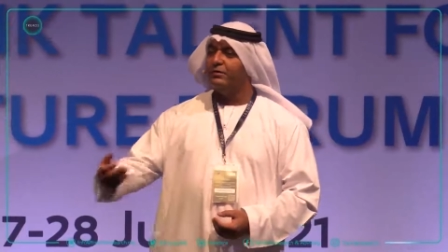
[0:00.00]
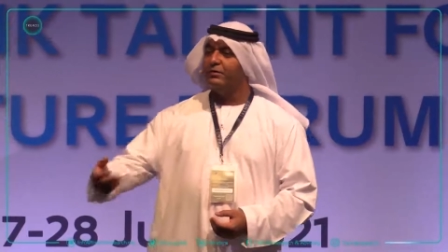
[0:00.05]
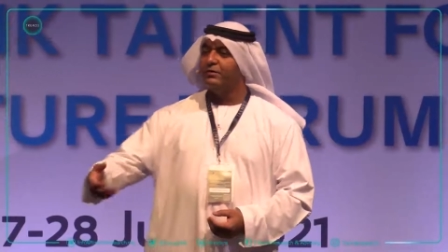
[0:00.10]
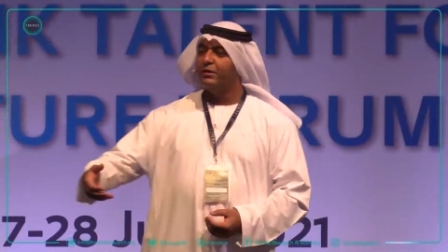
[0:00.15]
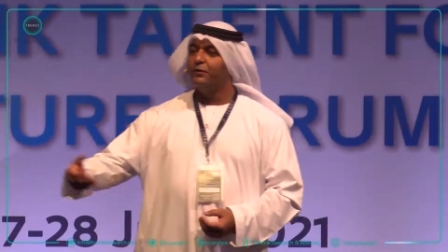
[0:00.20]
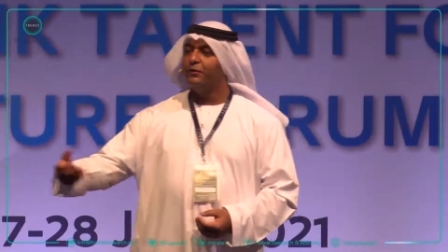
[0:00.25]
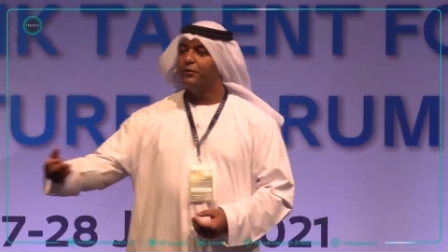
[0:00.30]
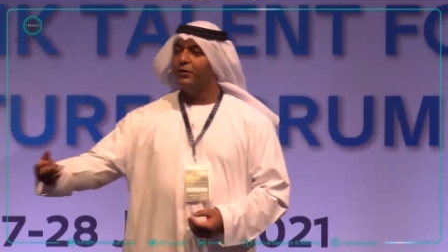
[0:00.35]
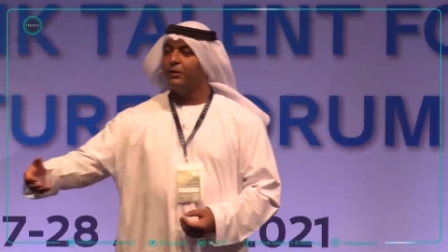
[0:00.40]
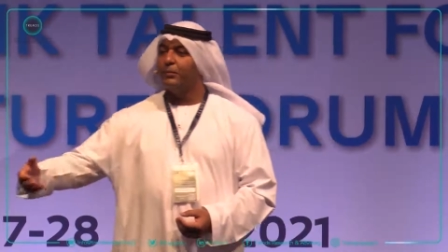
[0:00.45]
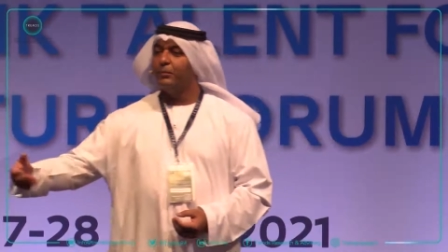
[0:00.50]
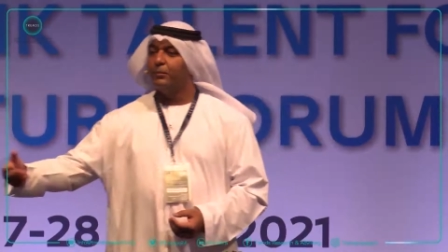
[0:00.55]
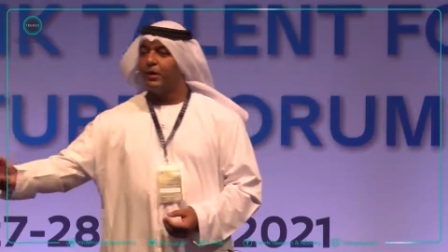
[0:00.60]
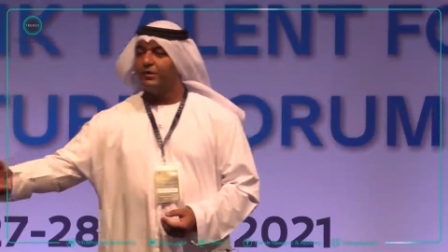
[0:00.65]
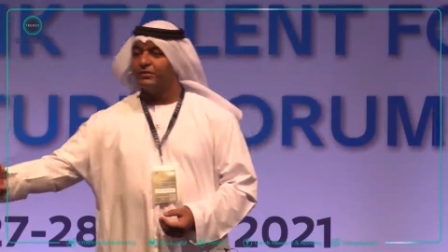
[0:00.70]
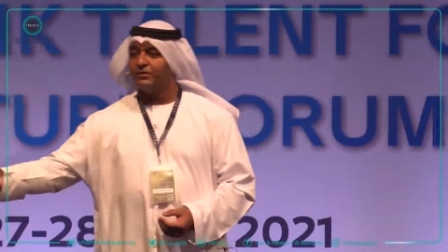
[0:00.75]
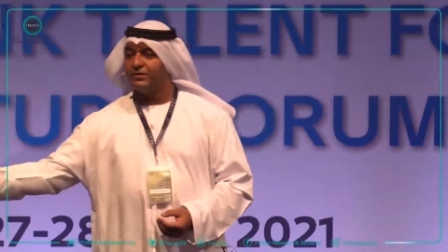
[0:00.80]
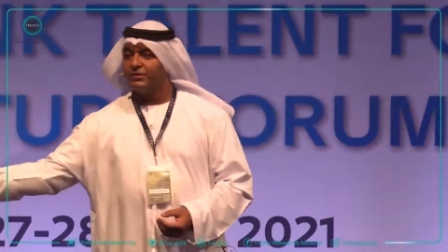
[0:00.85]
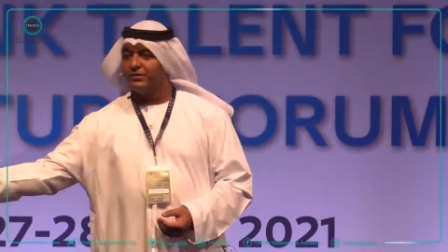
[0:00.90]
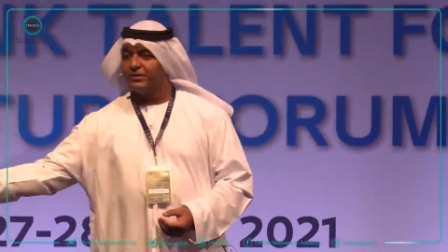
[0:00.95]
different
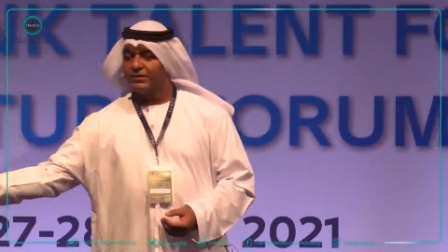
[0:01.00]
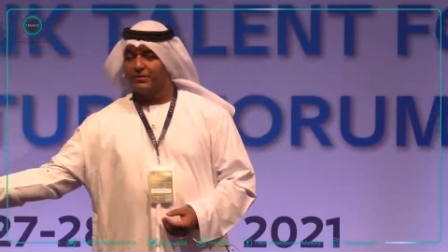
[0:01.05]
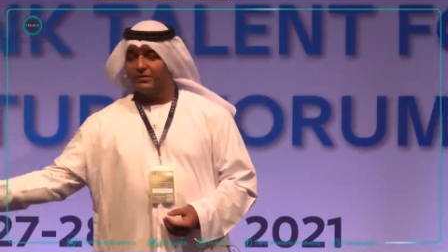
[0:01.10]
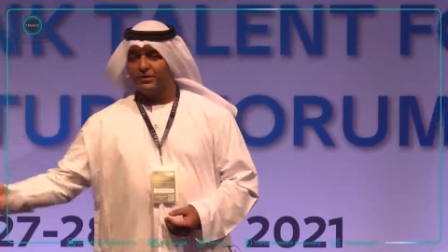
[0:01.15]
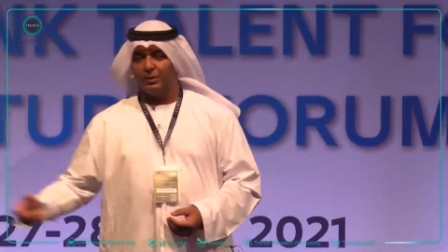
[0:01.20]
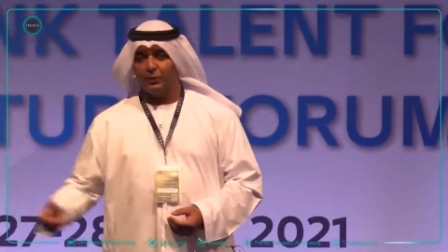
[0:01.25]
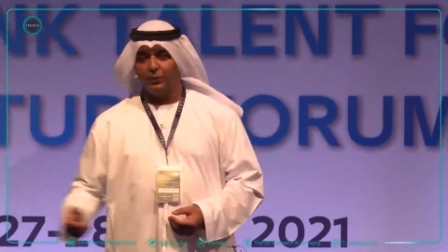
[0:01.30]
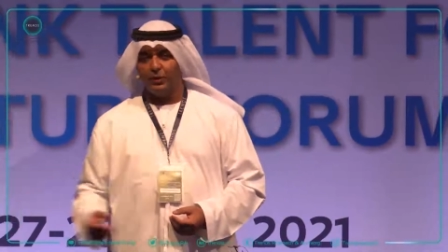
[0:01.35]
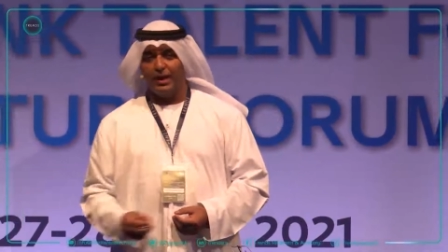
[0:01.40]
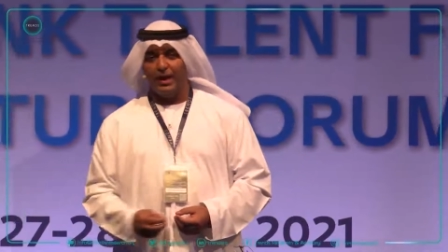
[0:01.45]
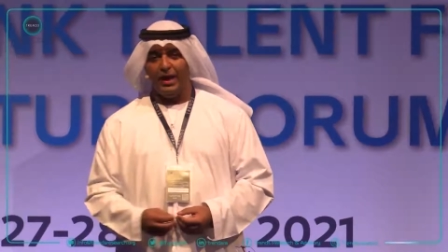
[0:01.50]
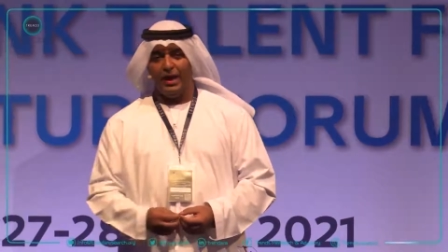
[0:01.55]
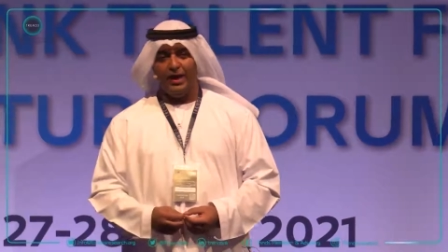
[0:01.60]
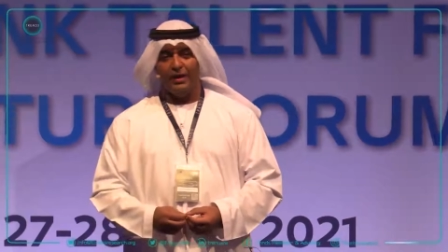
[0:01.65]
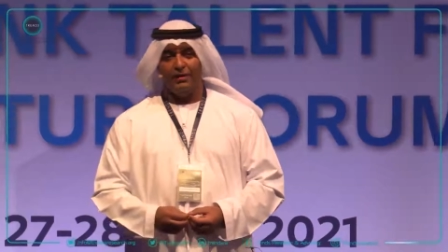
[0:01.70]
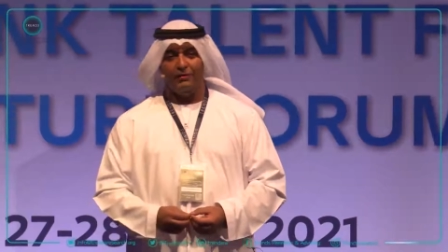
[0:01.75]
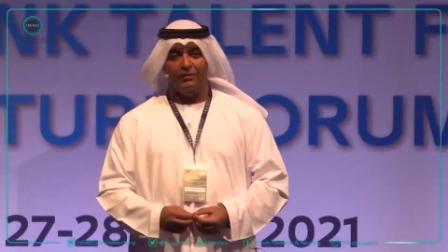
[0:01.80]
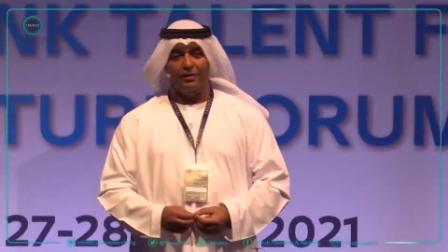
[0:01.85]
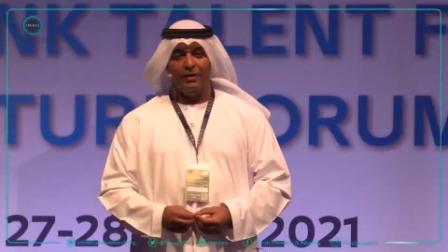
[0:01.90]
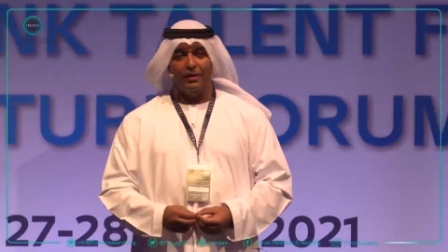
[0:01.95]
processes that we
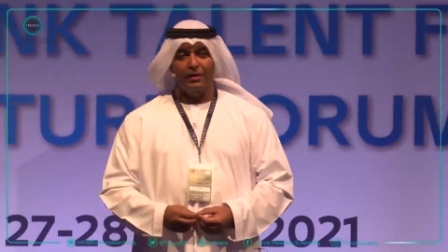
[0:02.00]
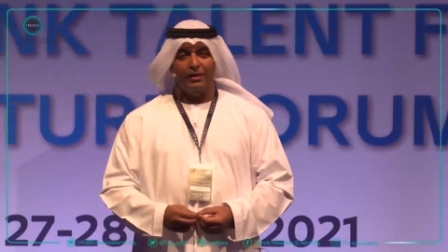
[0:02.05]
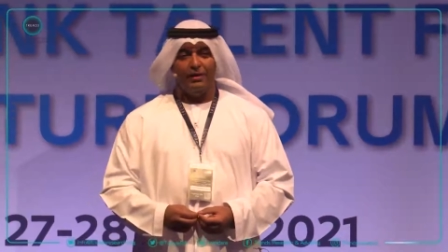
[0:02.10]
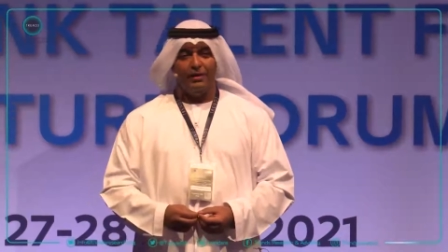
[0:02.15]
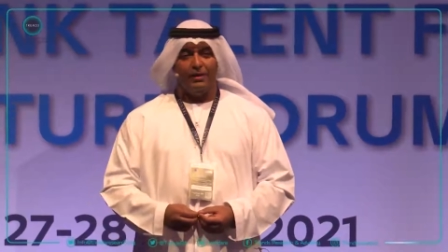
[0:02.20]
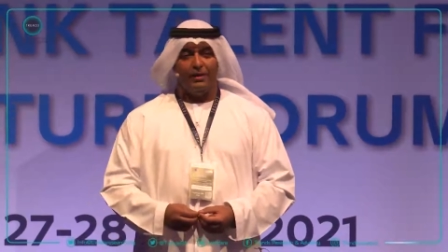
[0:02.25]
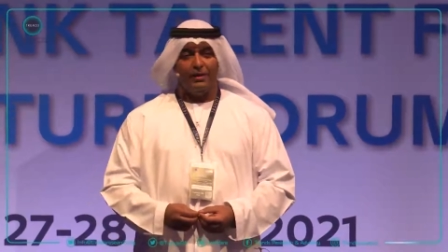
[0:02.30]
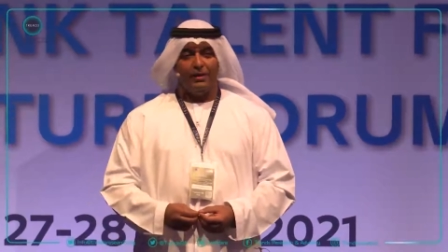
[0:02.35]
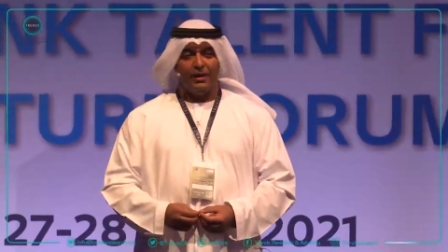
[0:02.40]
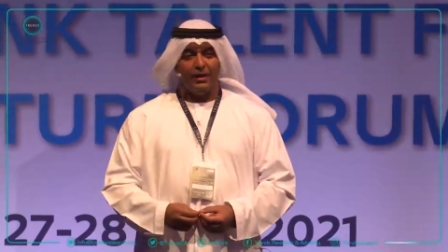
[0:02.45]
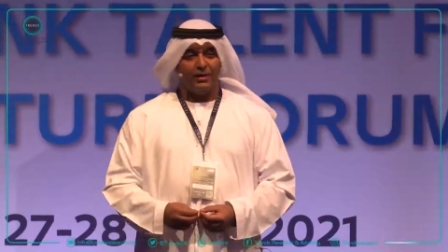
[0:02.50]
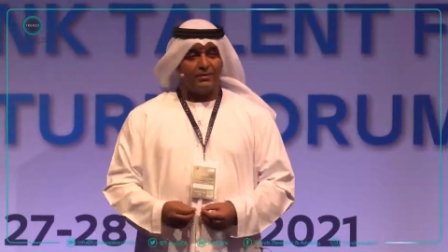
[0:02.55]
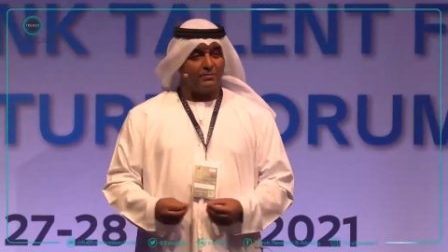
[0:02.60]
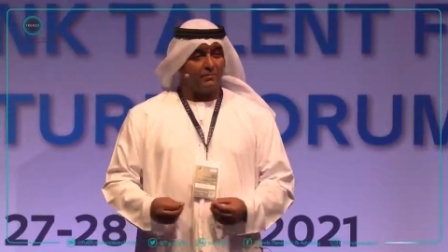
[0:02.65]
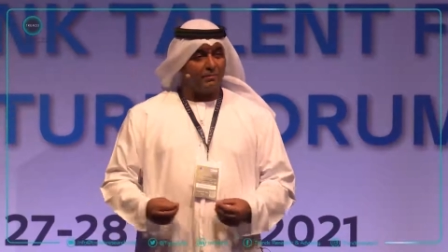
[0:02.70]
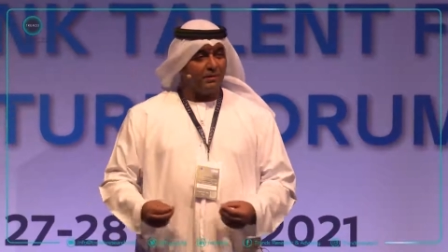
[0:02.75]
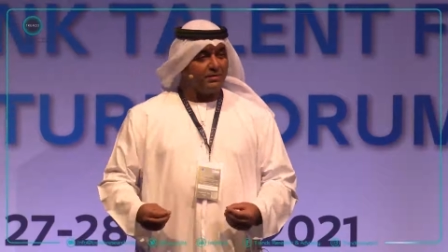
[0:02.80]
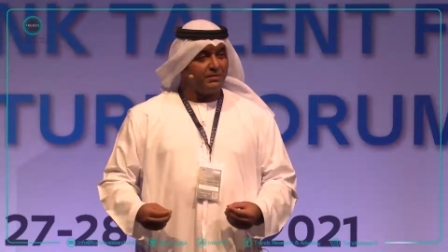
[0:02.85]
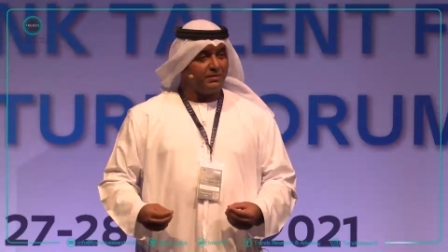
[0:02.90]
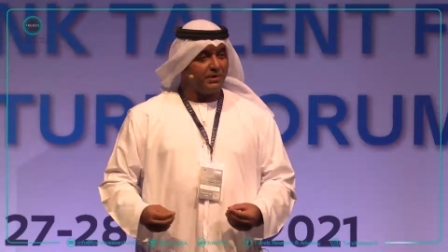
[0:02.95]
have is
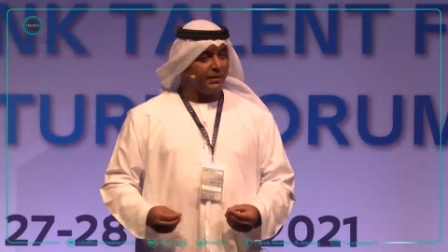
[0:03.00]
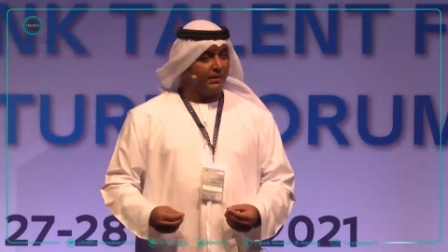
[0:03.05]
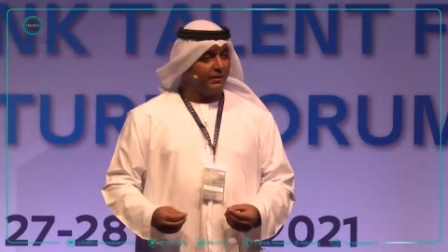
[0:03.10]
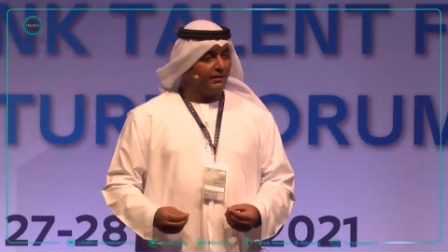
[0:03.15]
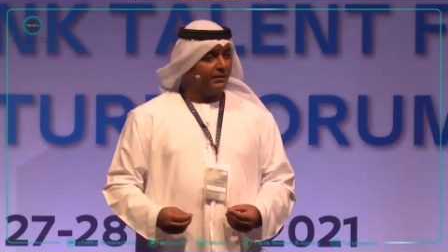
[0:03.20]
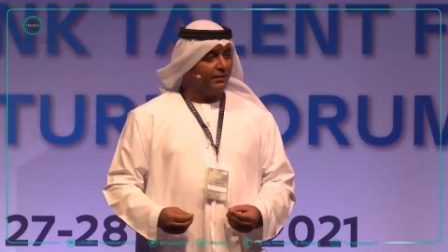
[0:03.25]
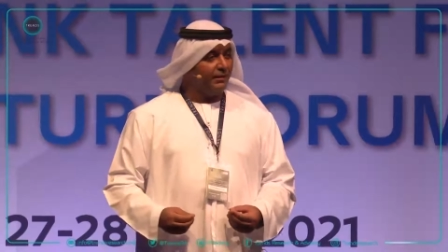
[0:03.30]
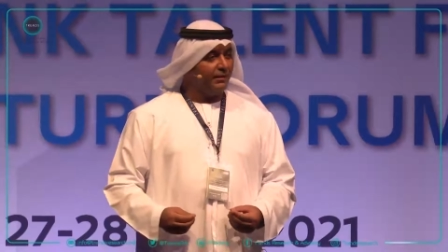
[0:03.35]
missing,